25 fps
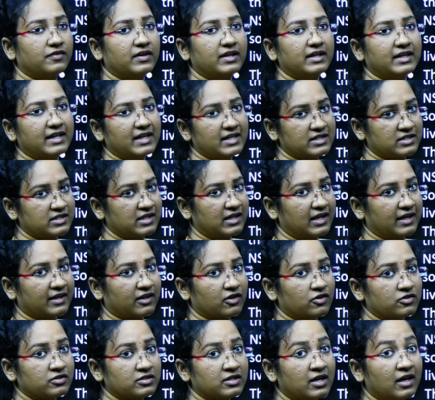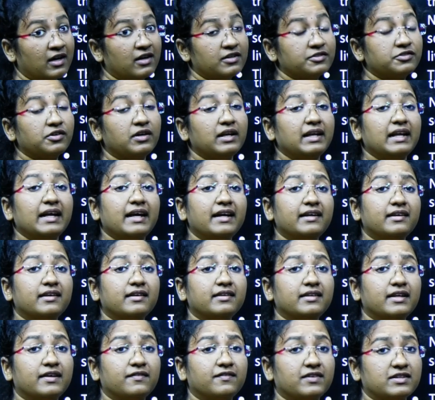for national accounts. So later
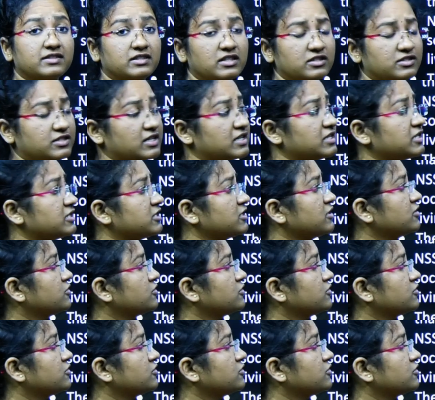there was a change.